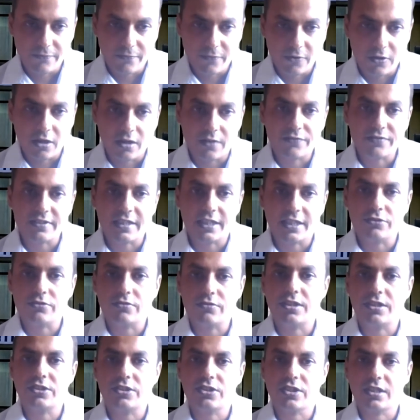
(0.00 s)
fall of
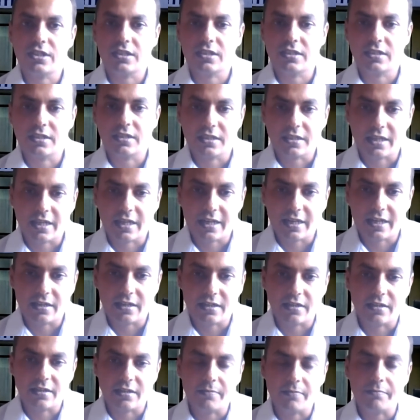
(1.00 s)
saturation
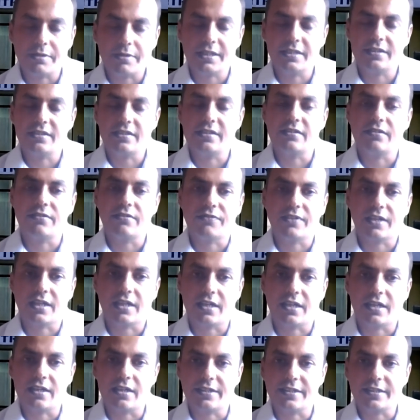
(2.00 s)
and breathing
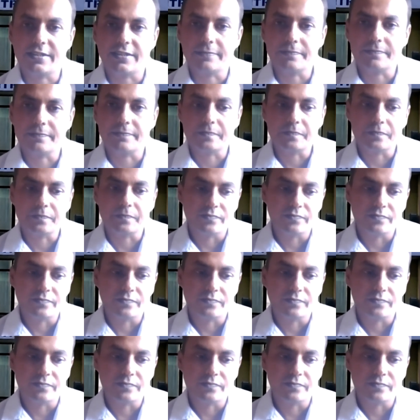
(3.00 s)
difficulty.